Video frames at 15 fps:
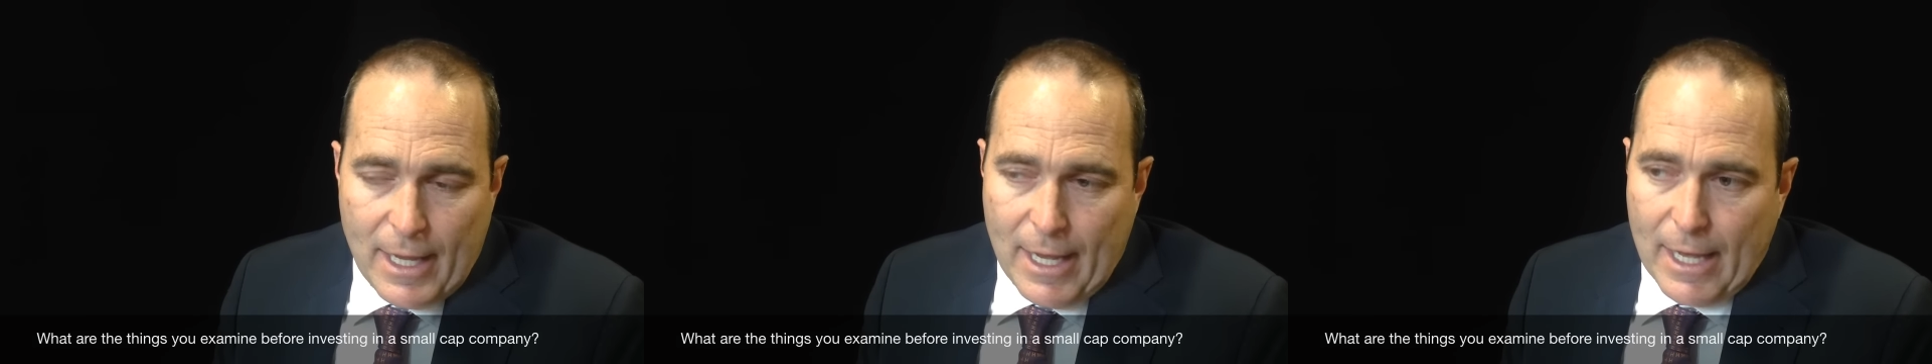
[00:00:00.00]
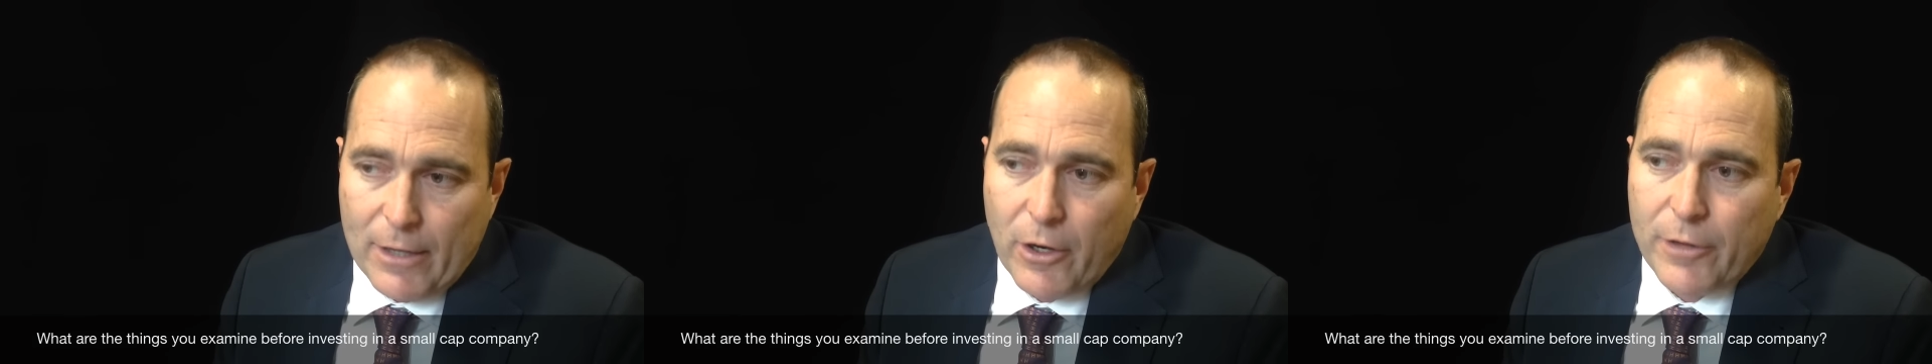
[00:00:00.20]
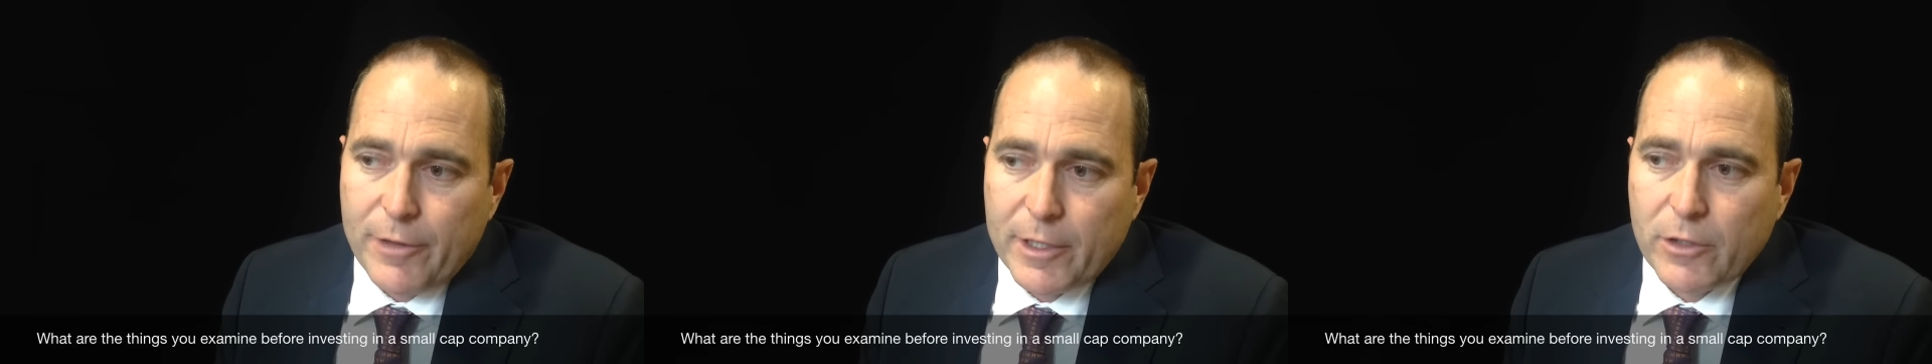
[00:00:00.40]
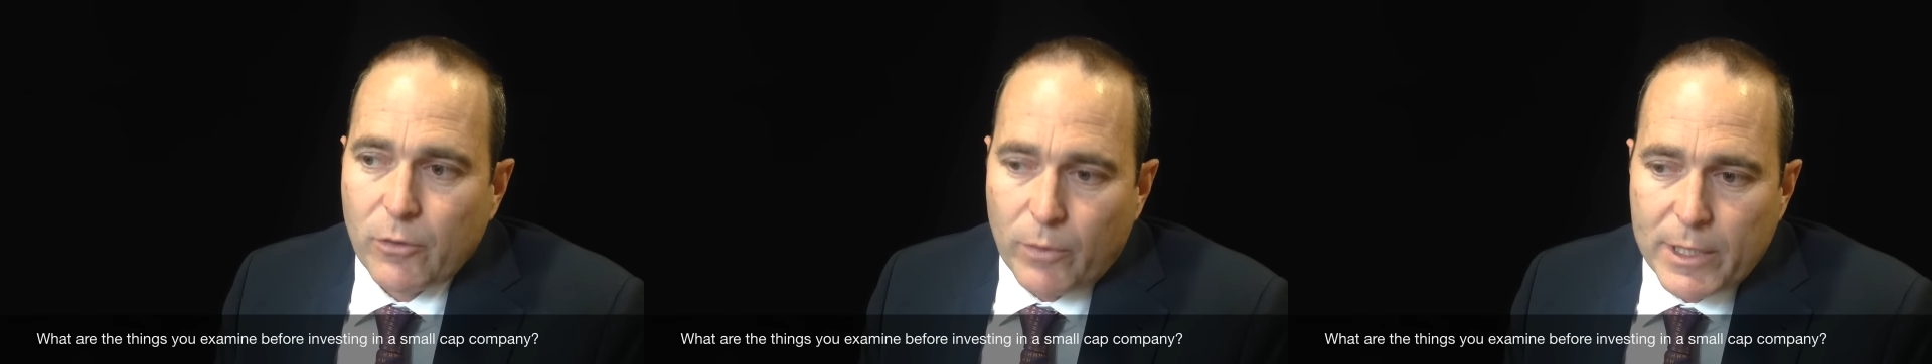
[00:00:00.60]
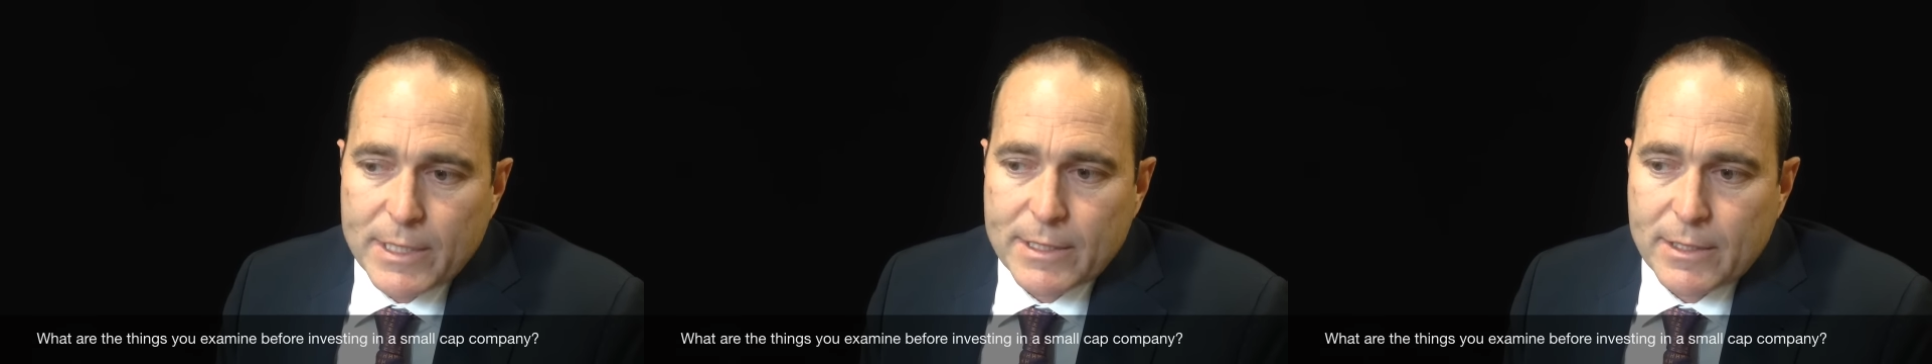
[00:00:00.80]
And I think the
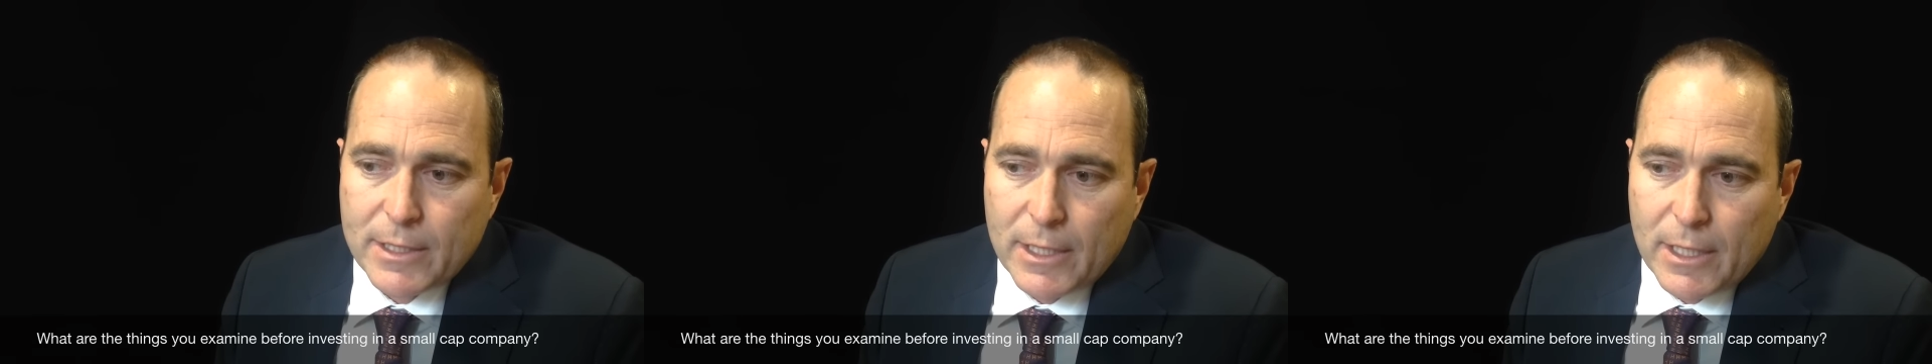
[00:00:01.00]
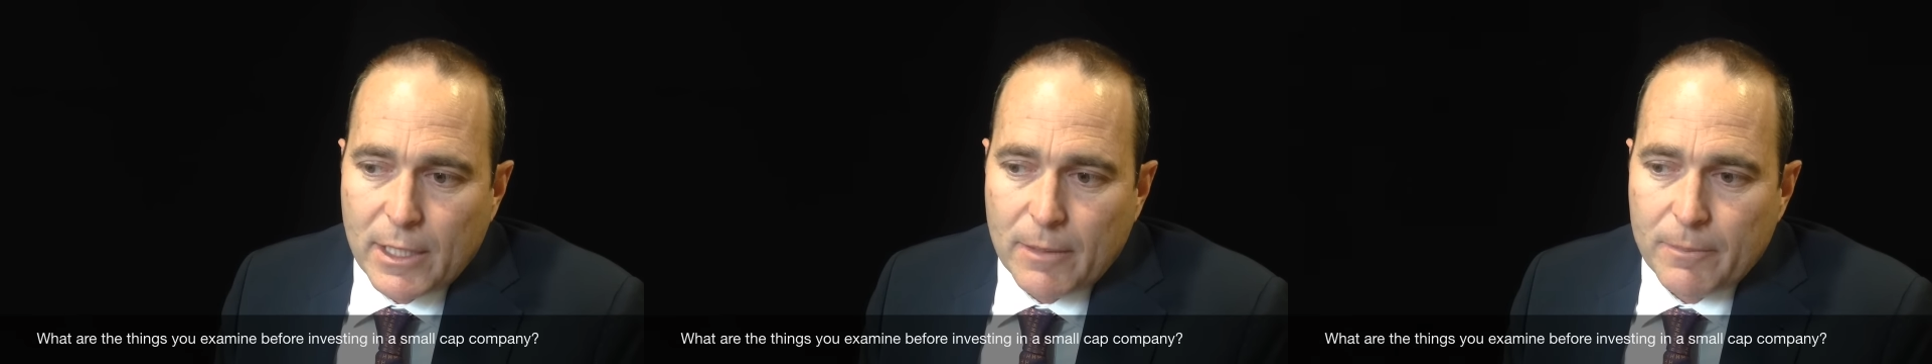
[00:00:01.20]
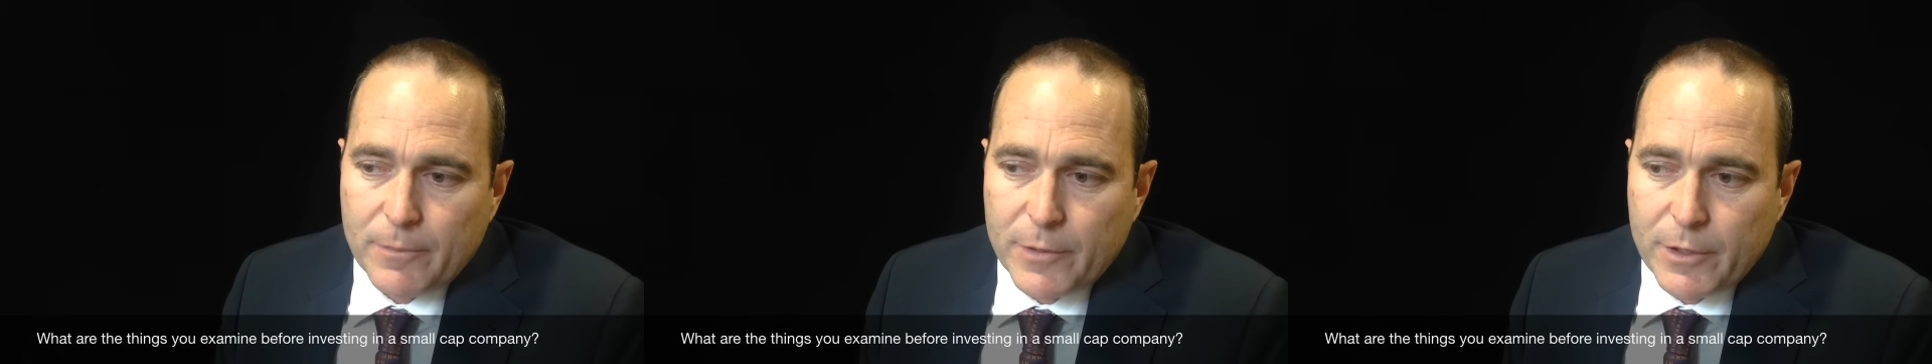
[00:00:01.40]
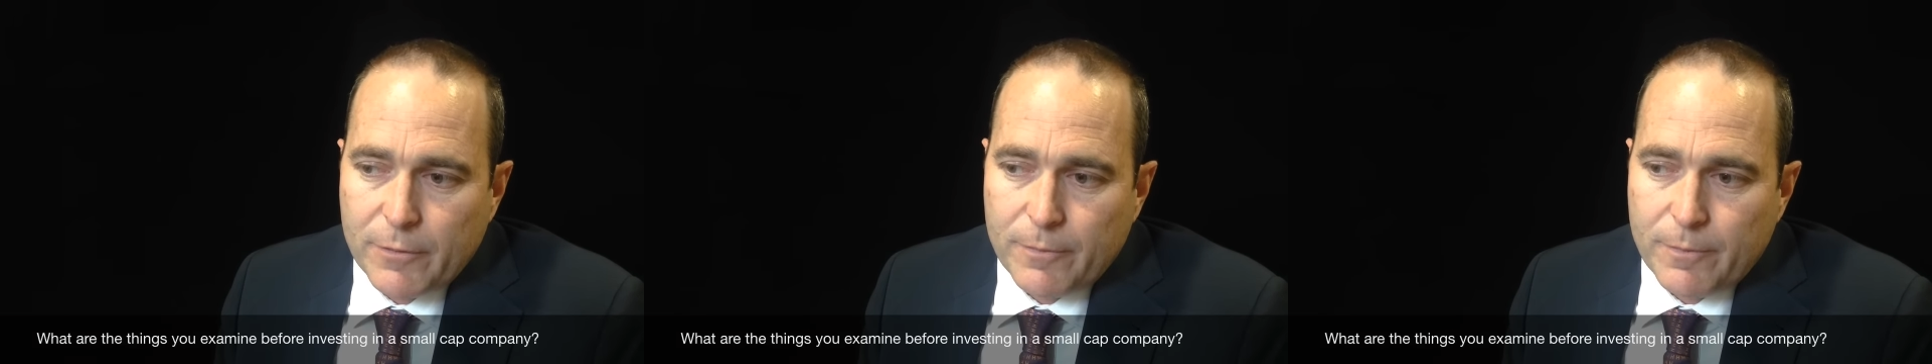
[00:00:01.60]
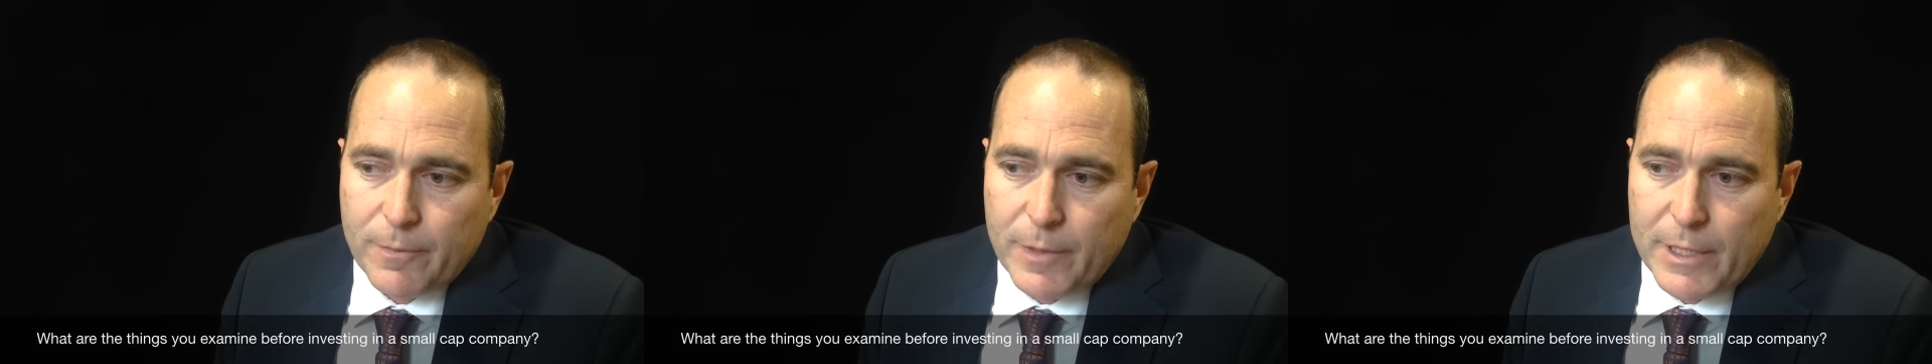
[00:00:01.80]
rest, um, you know,